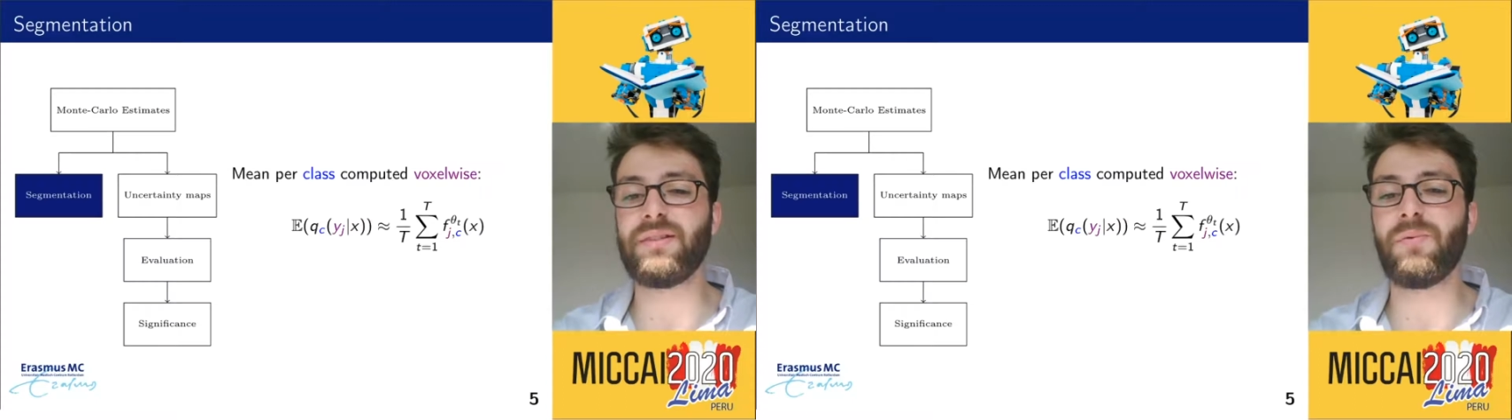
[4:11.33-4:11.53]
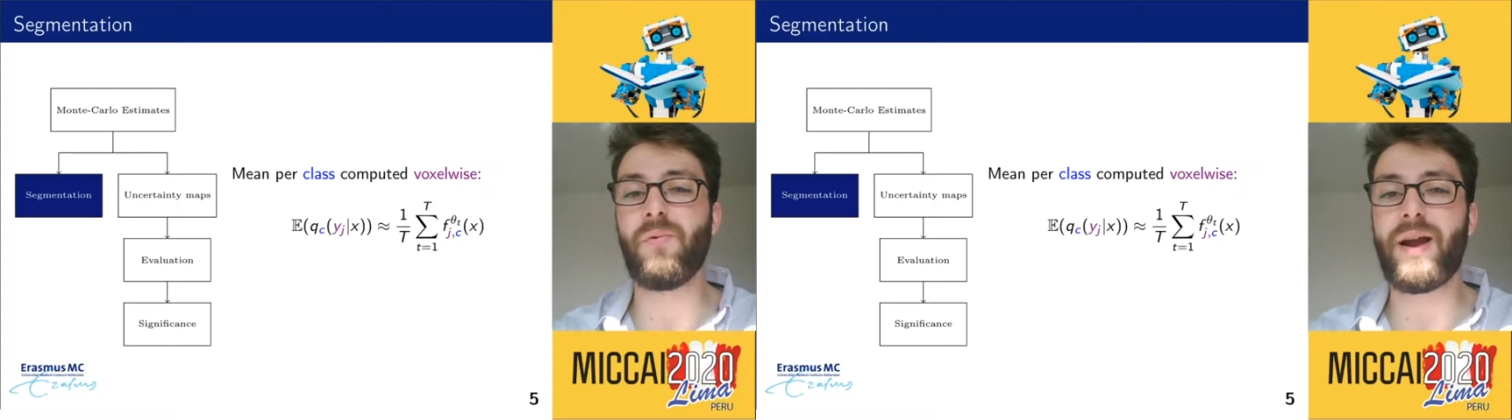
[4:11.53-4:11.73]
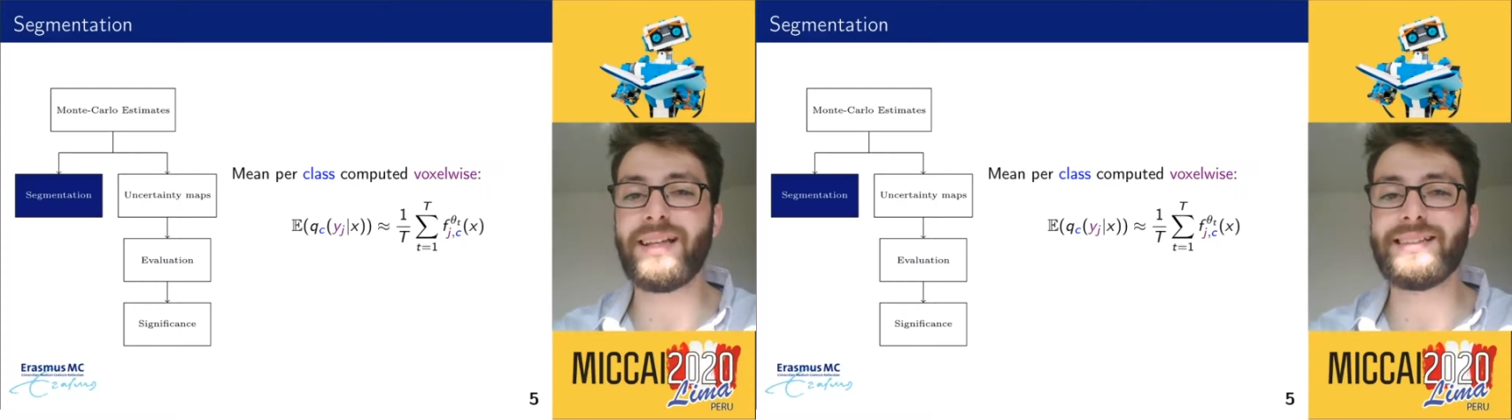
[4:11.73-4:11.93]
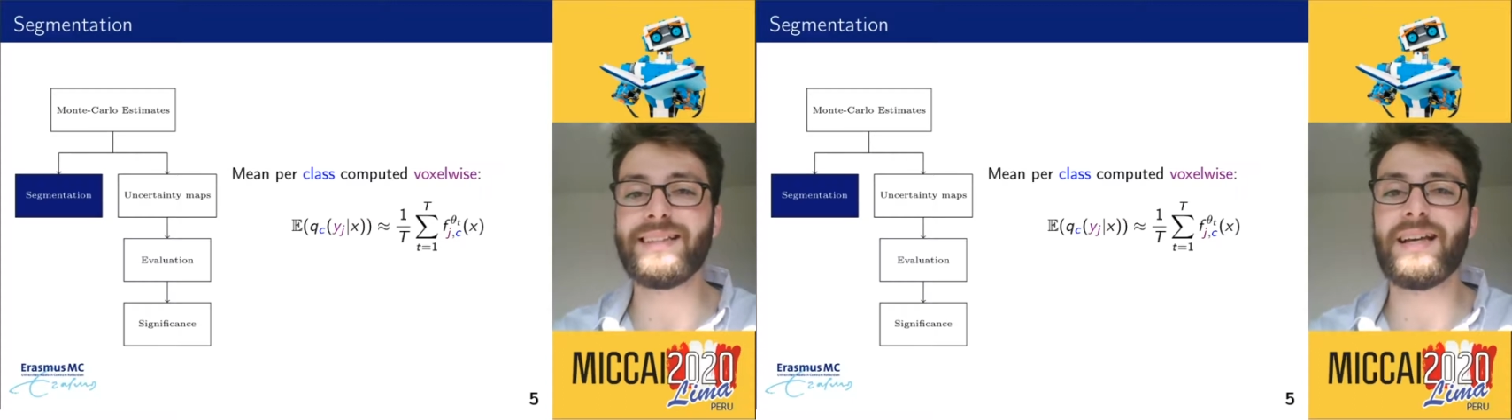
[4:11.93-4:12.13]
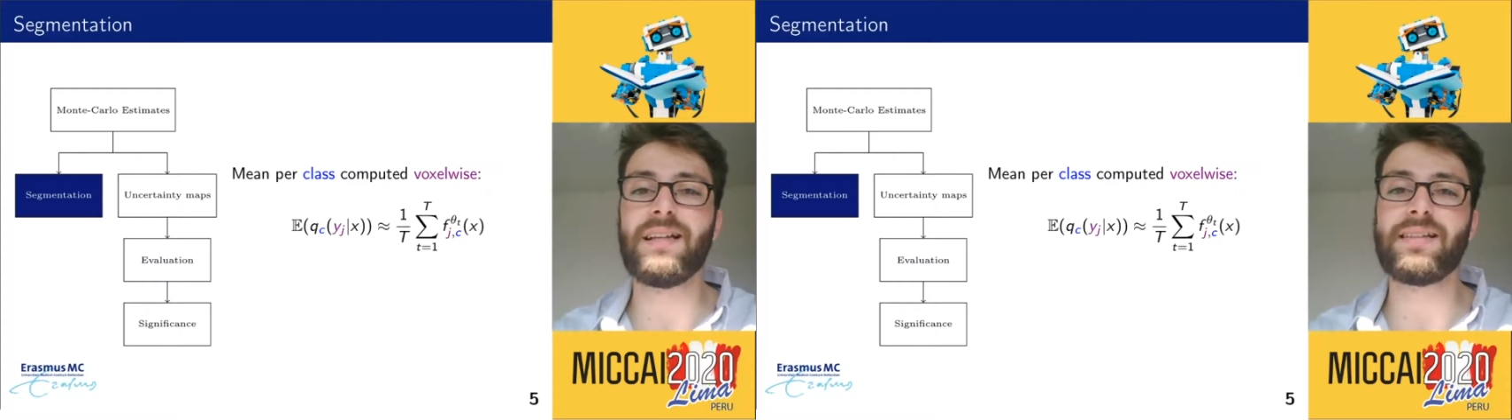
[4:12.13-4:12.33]
weight
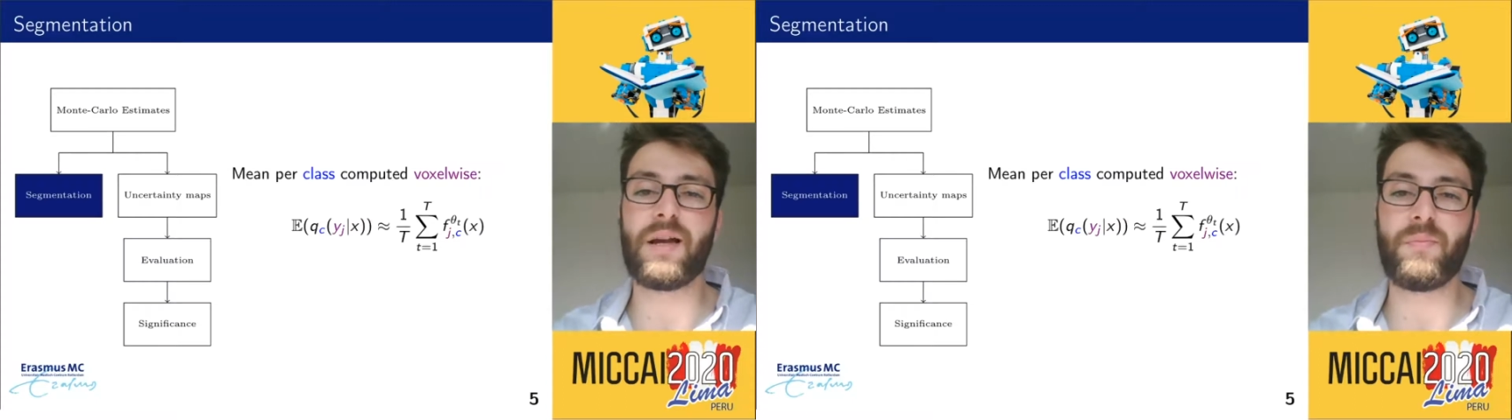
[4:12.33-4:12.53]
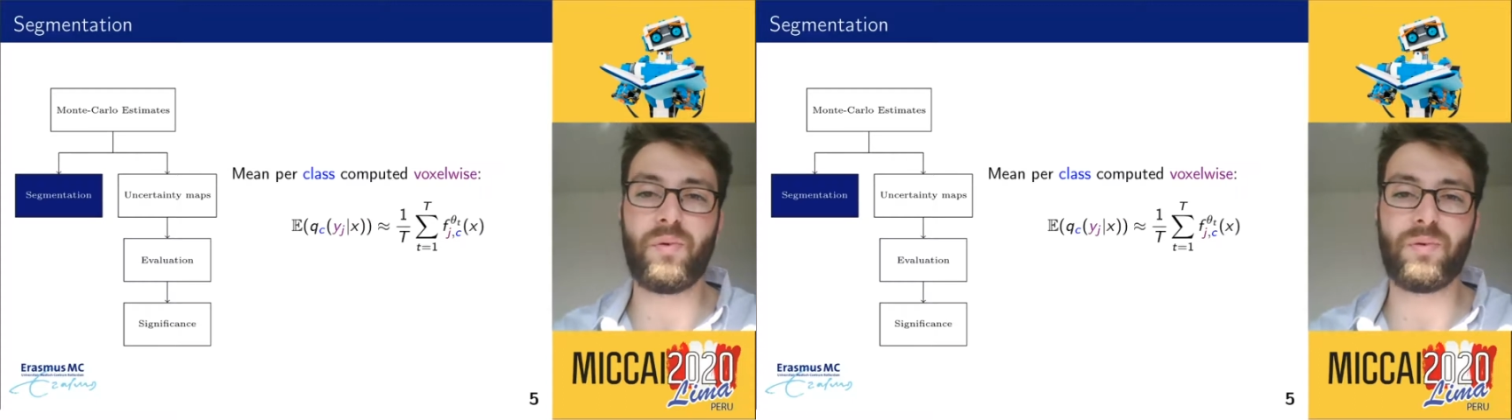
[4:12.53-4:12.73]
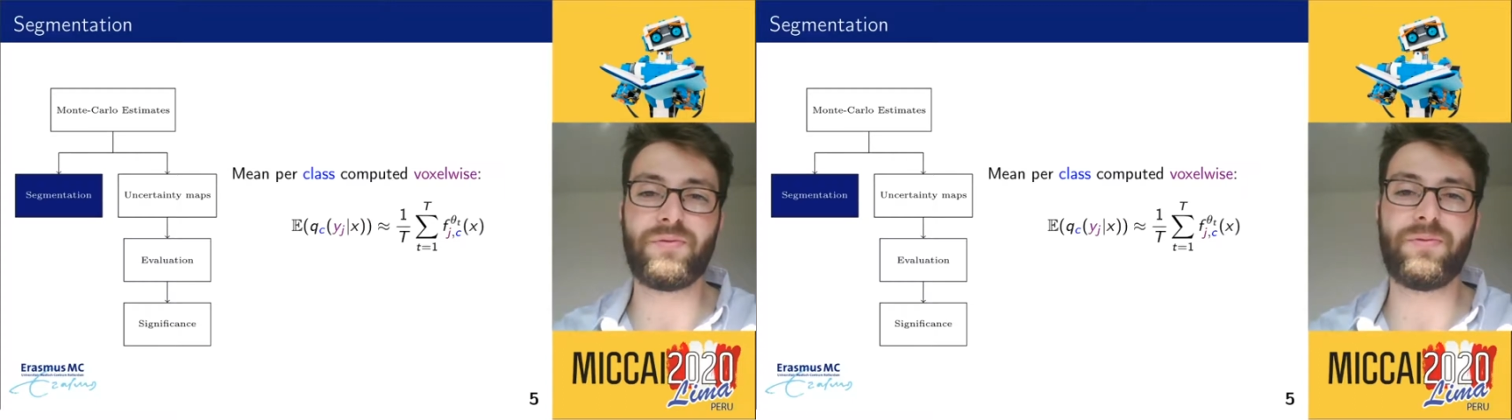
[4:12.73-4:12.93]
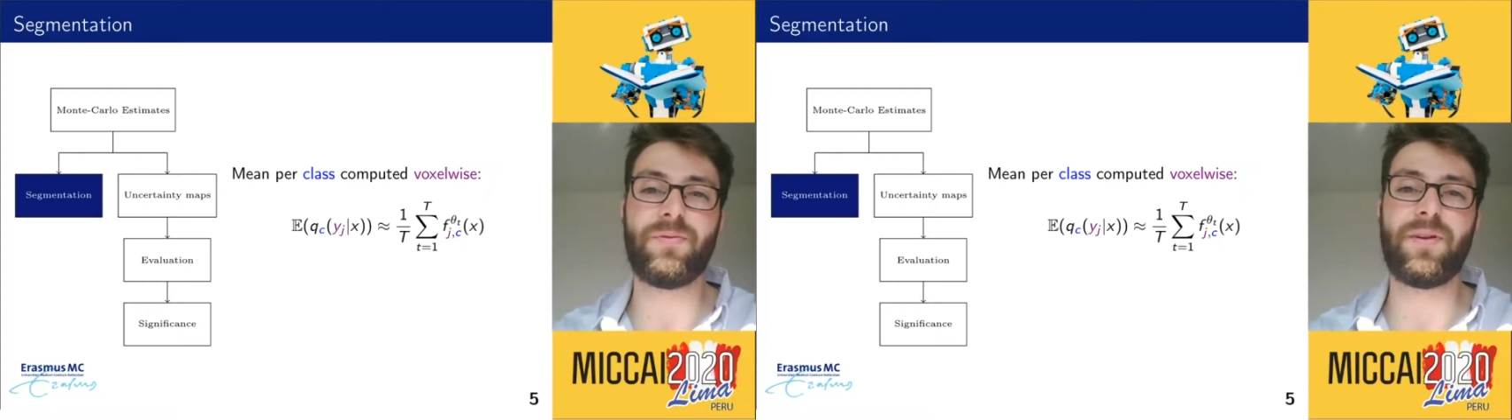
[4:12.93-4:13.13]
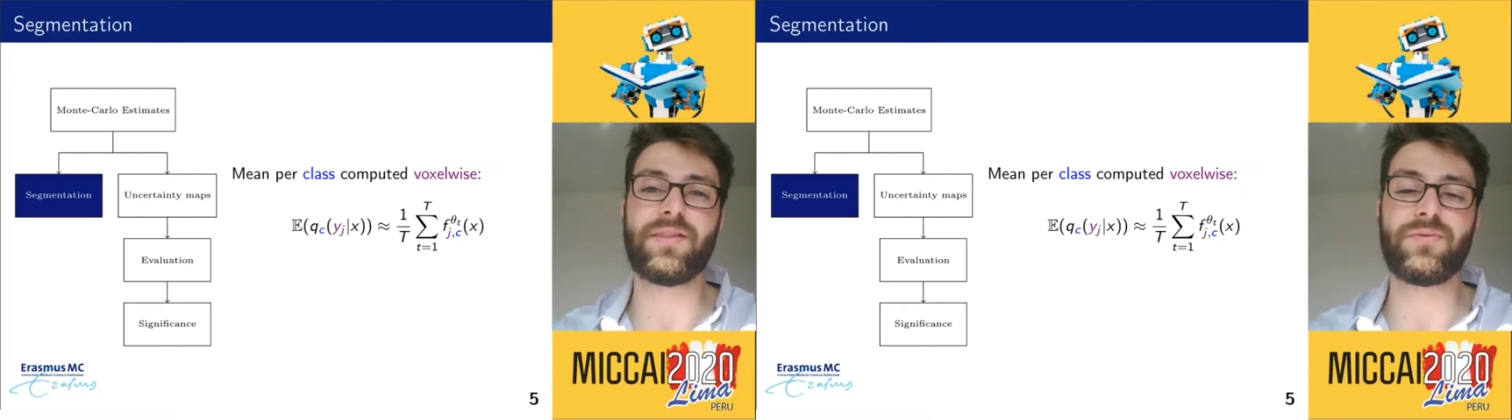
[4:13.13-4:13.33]
sampled
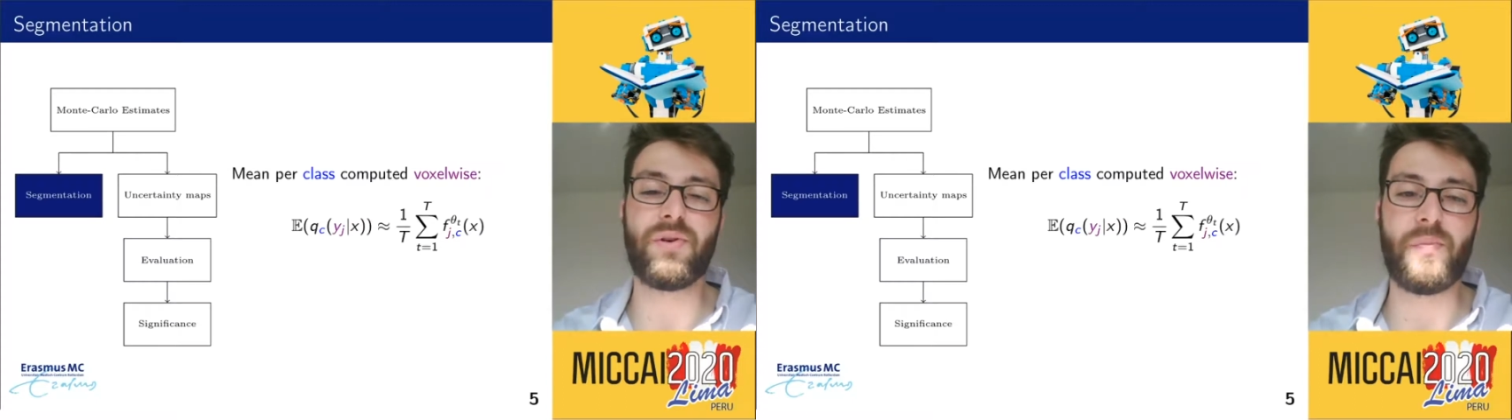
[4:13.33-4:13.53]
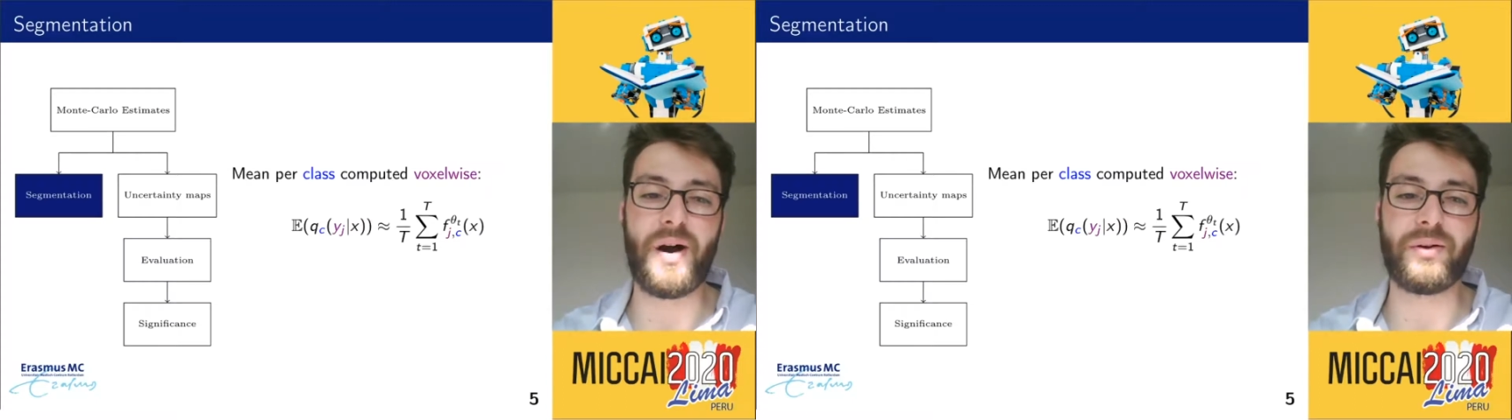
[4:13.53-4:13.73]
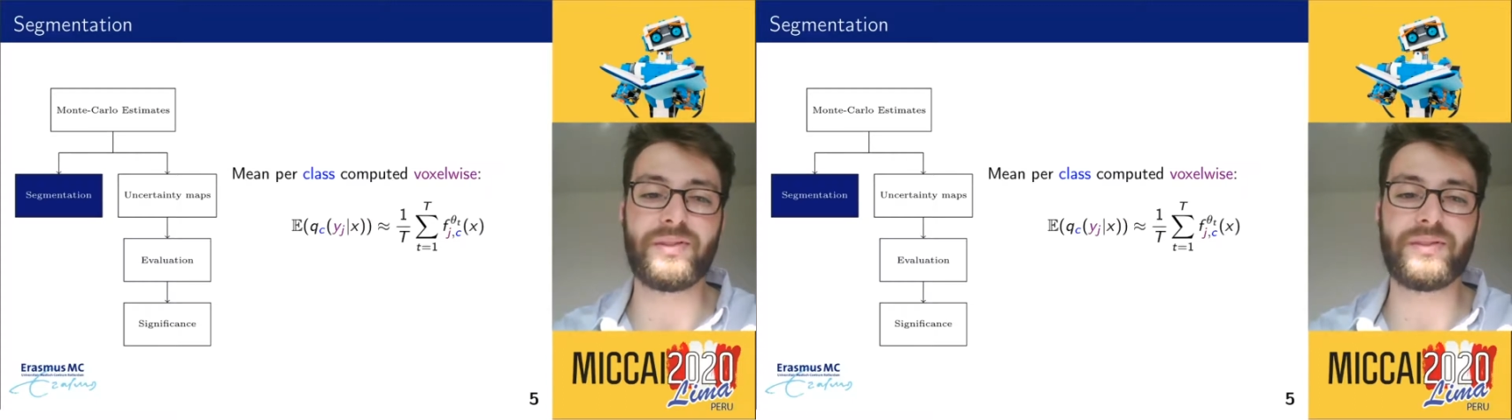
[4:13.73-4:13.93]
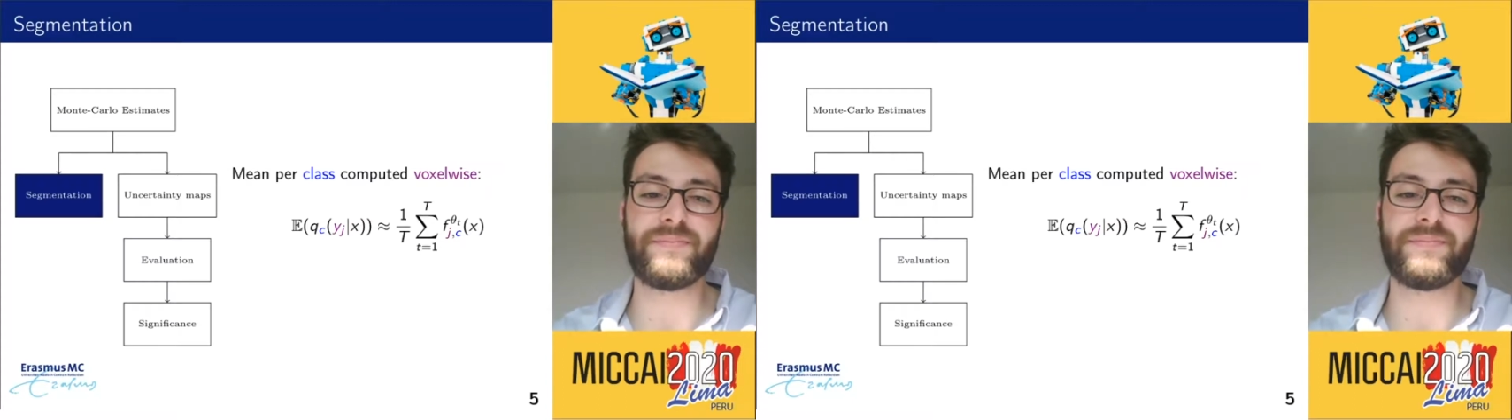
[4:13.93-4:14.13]
with dropout.